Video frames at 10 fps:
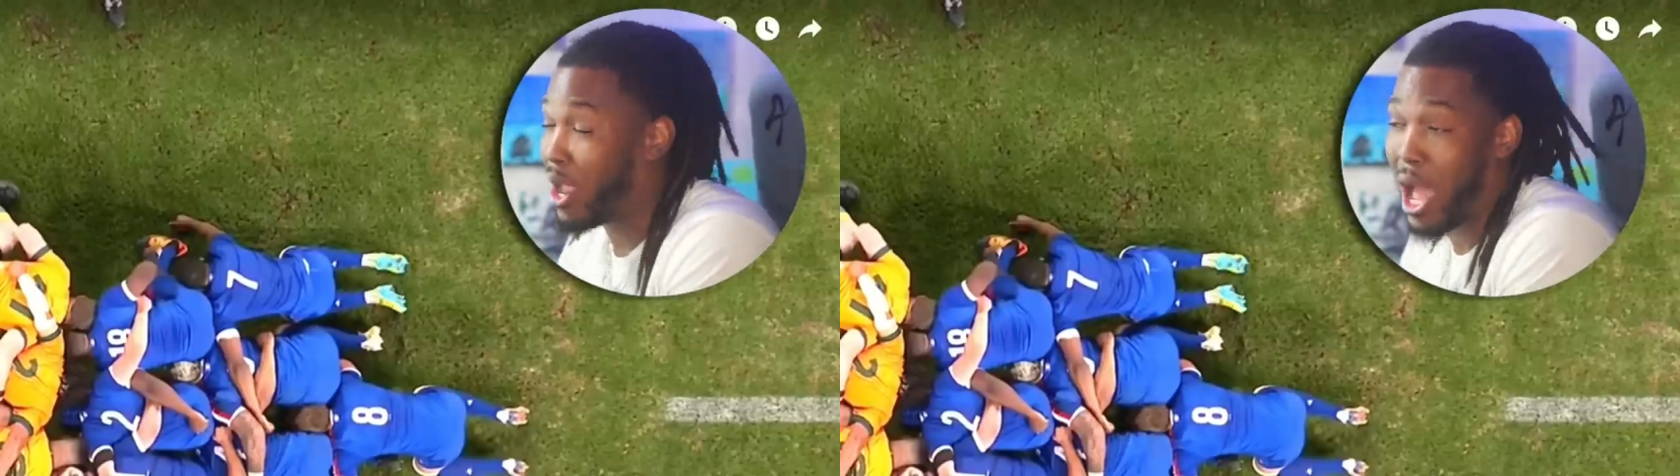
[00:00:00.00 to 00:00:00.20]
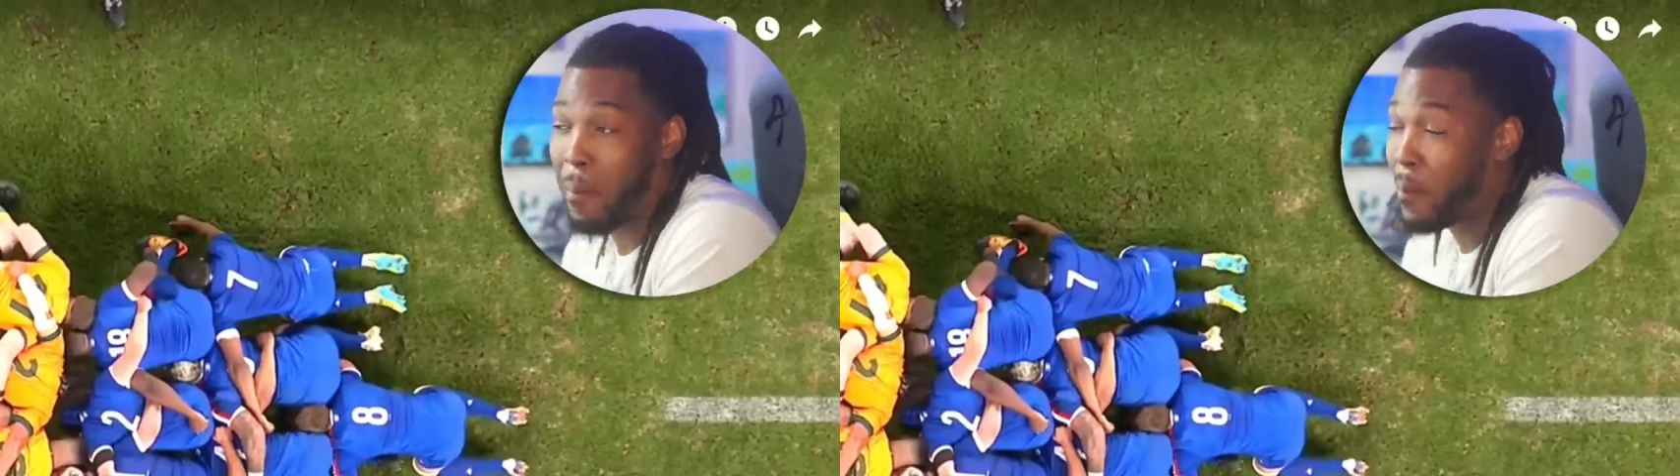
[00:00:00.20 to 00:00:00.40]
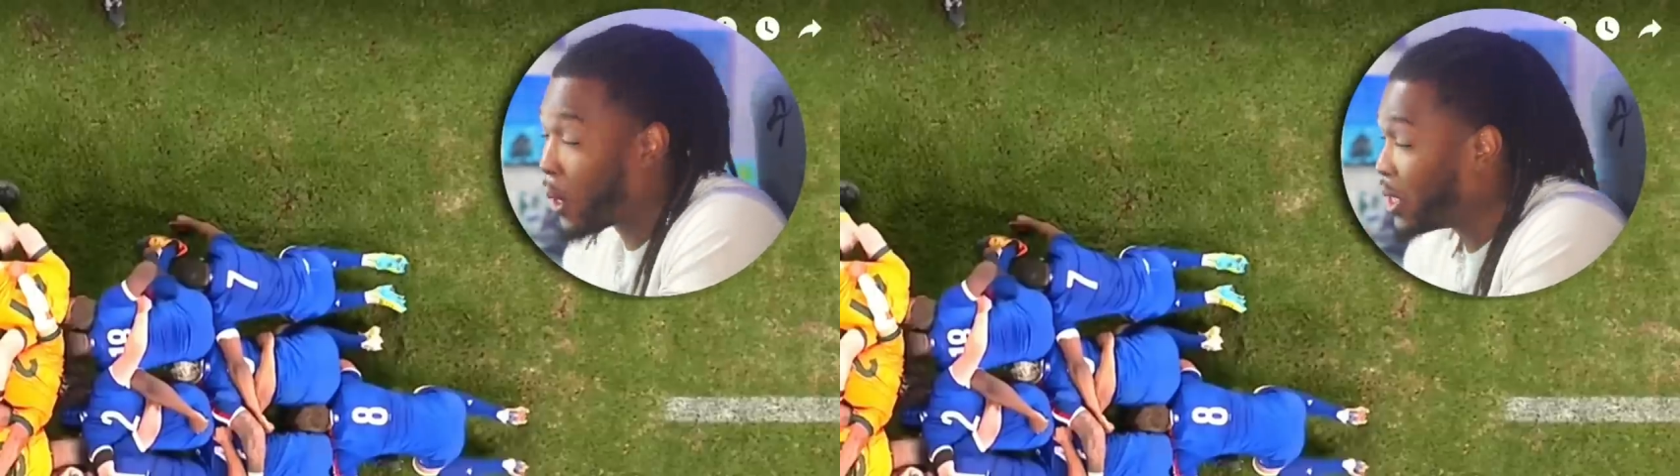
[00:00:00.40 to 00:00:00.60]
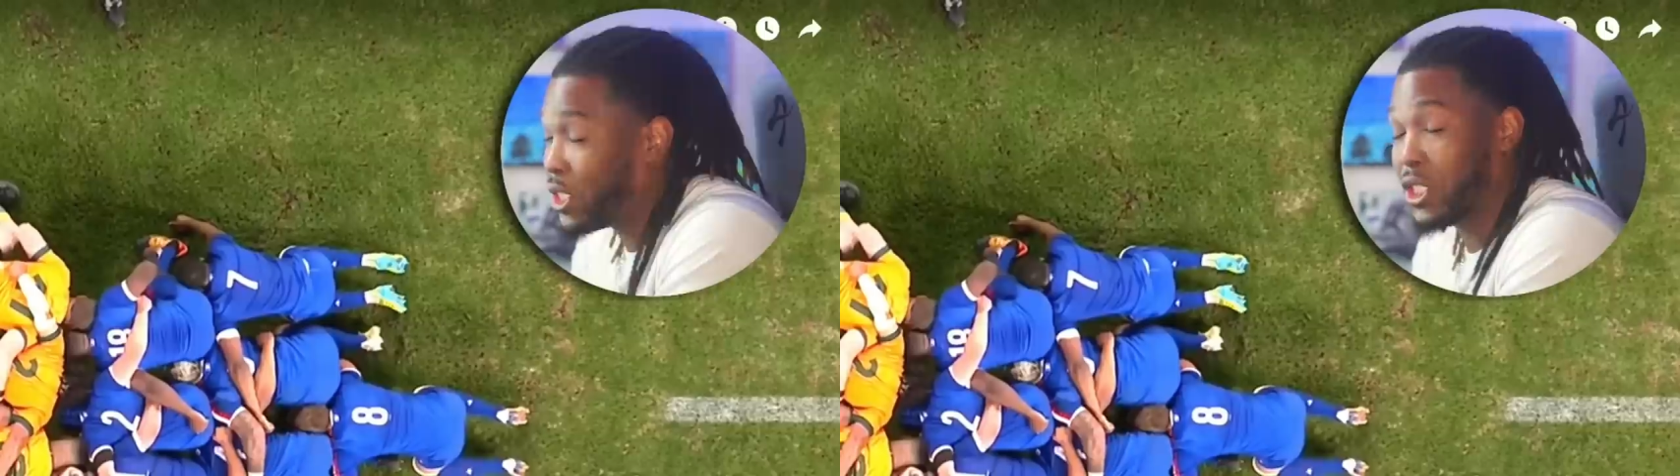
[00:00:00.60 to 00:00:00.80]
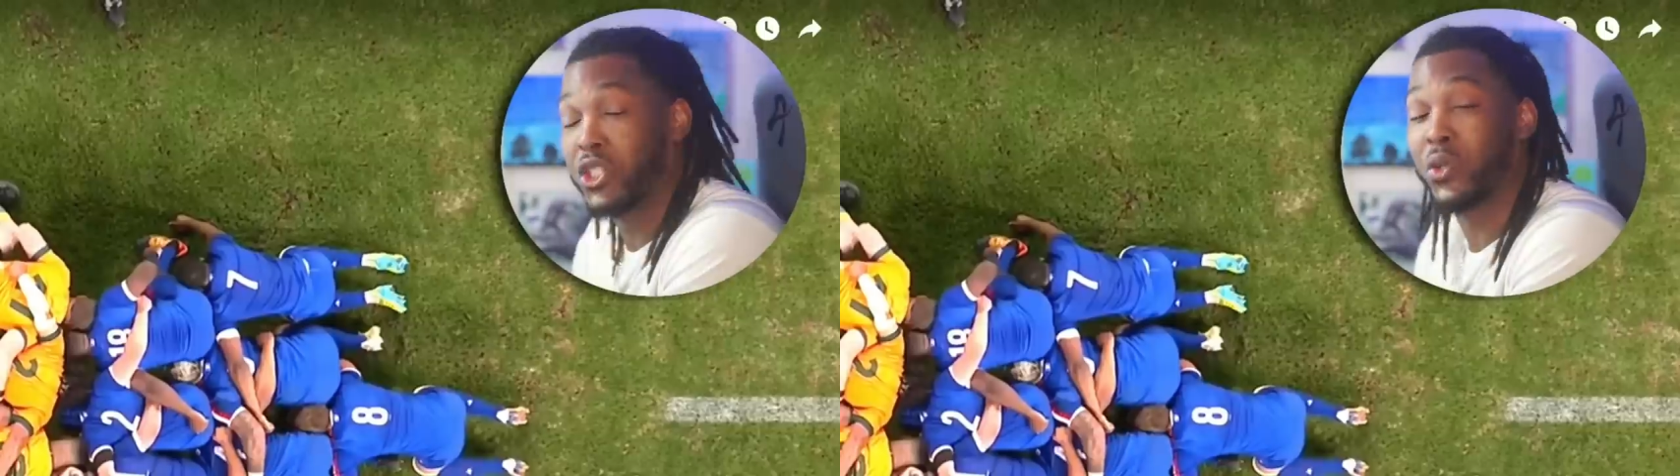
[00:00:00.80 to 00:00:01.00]
I barely
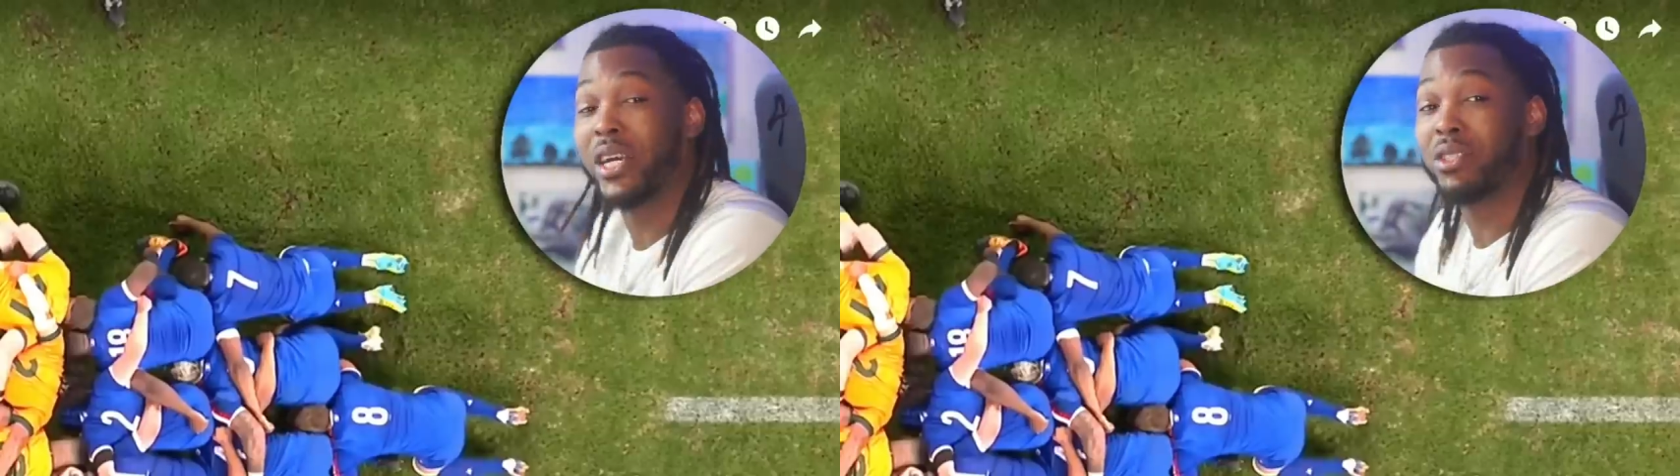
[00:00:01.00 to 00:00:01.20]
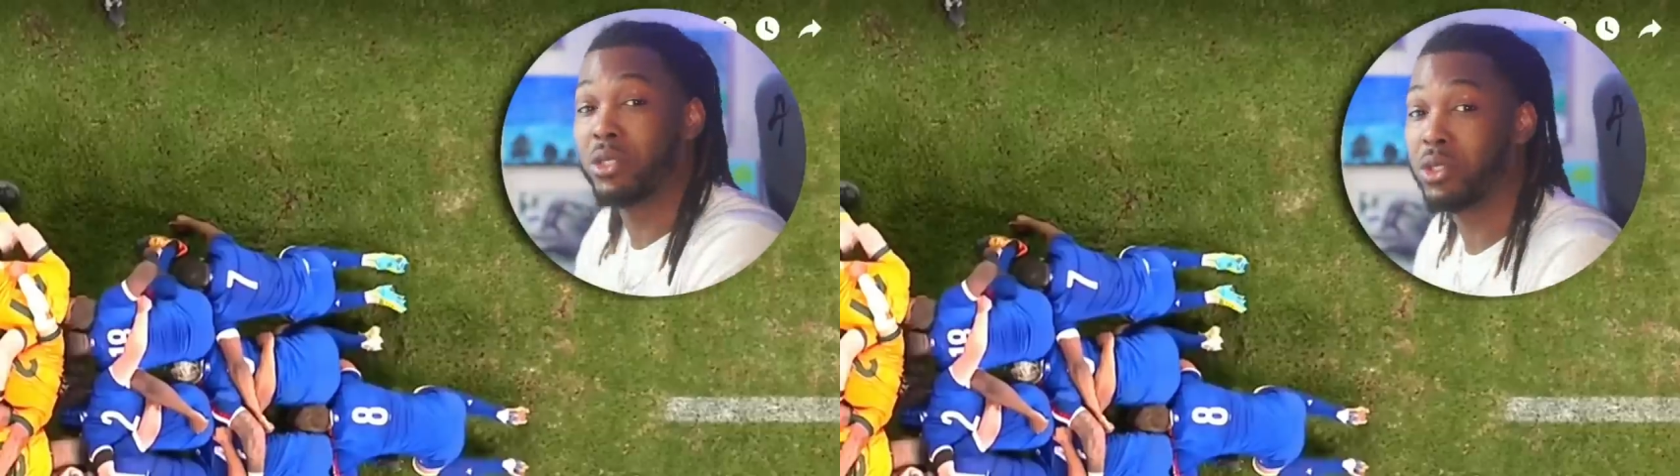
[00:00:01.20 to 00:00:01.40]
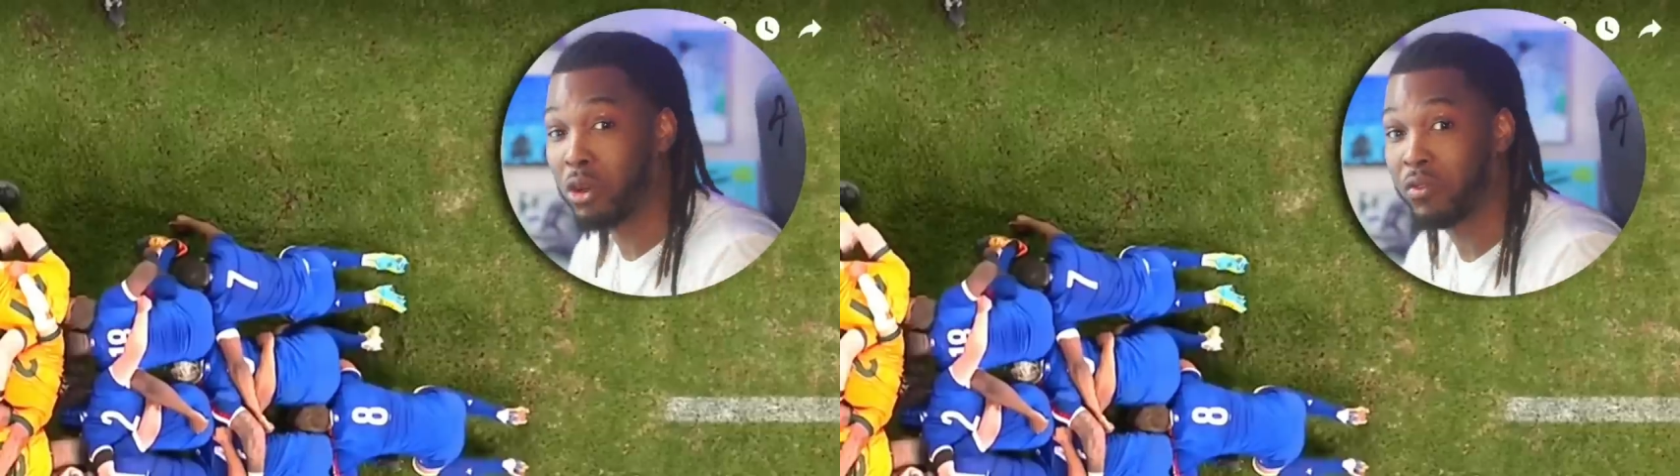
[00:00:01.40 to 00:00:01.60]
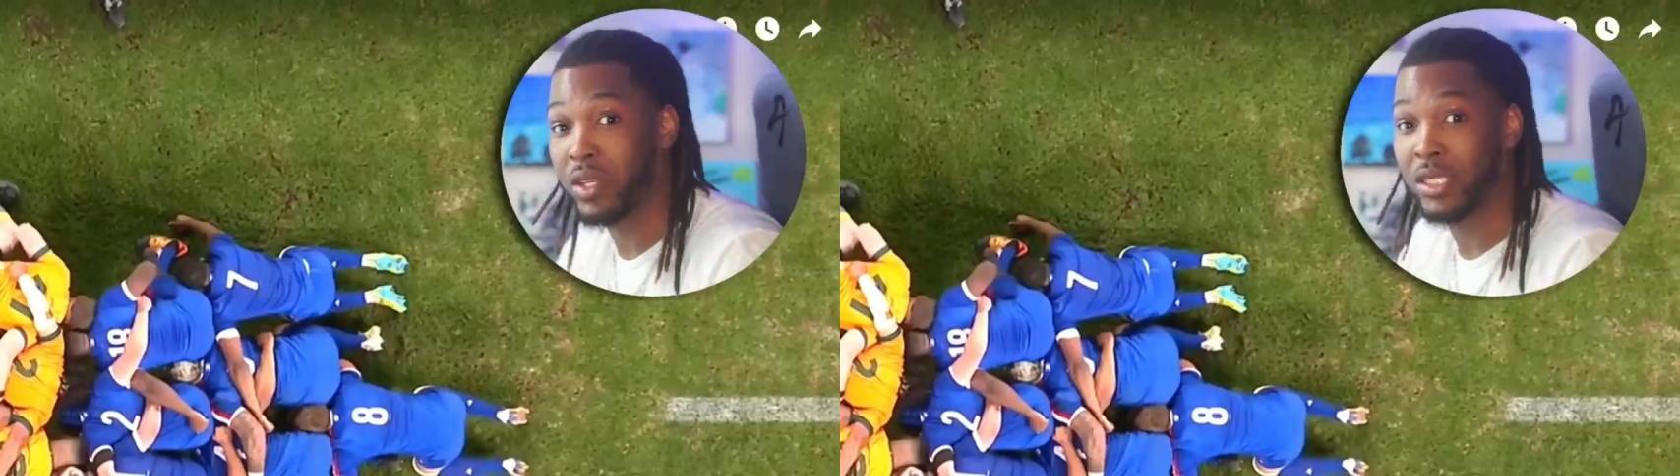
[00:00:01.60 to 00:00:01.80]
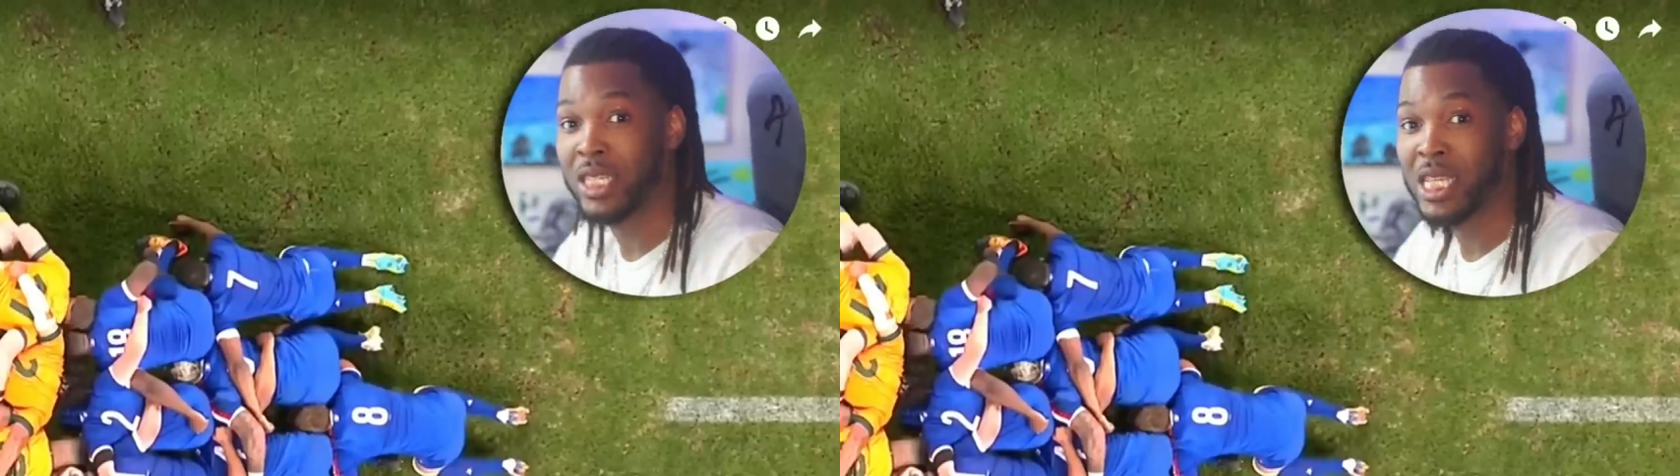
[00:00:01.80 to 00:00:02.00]
just scratched the surface.